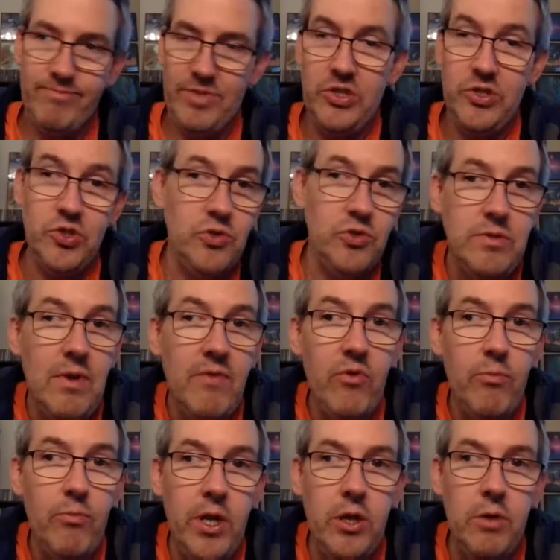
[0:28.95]
He's
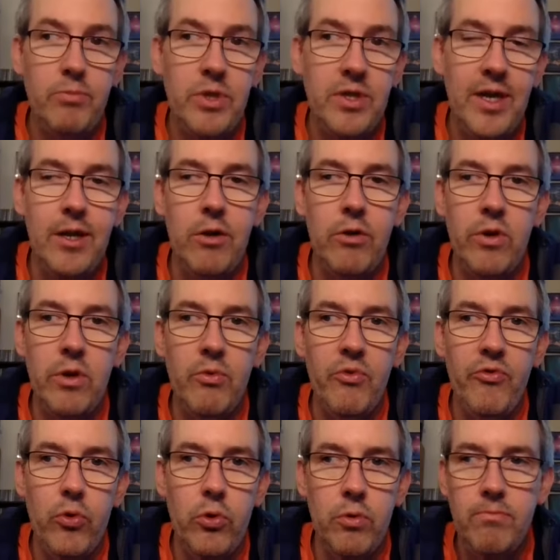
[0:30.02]
never been up to that area
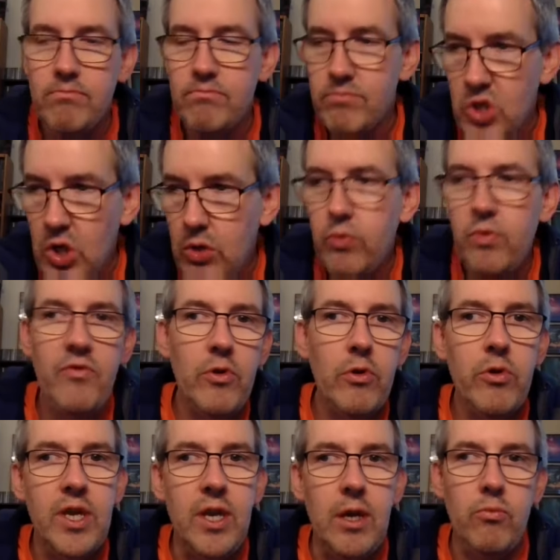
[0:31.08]
before, so we
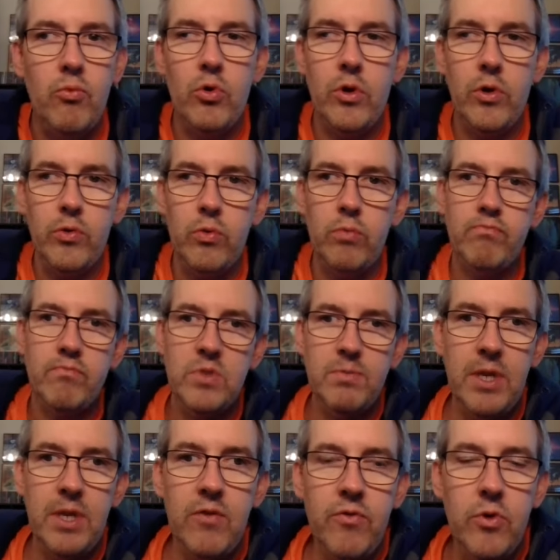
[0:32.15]
figured, yeah, we'll go
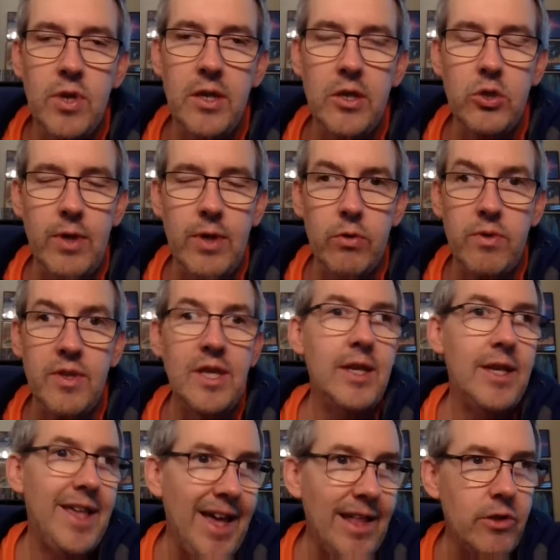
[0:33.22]
spend a few days around
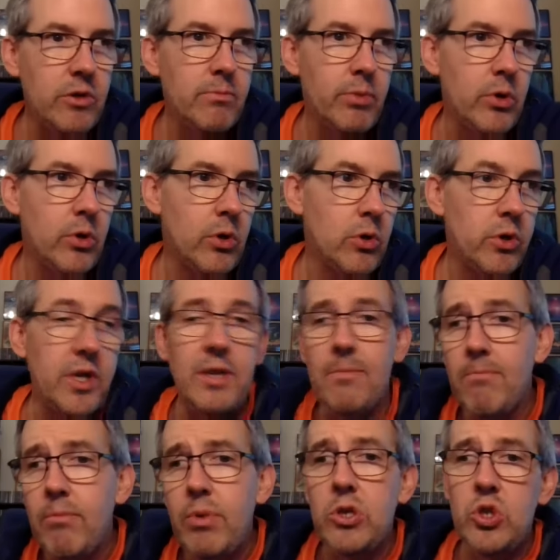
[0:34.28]
the Gatlinburg
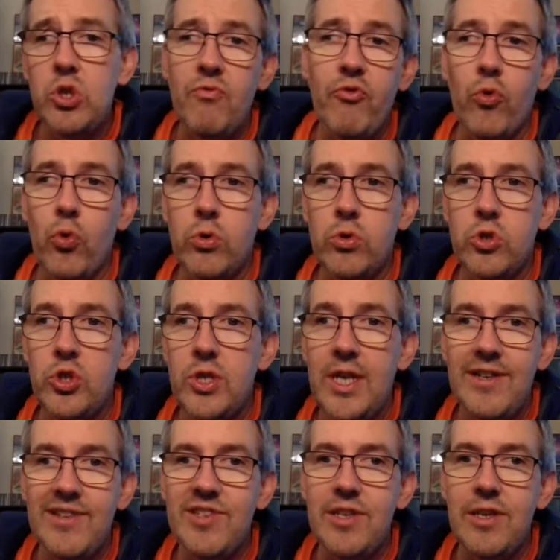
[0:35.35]
and Pigeon Forge,
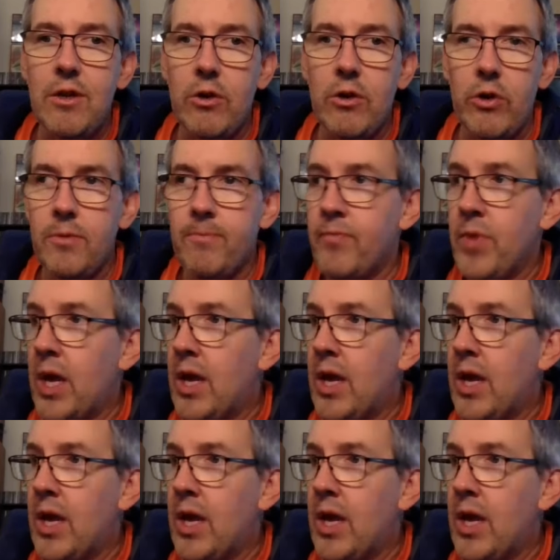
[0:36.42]
Tennessee area.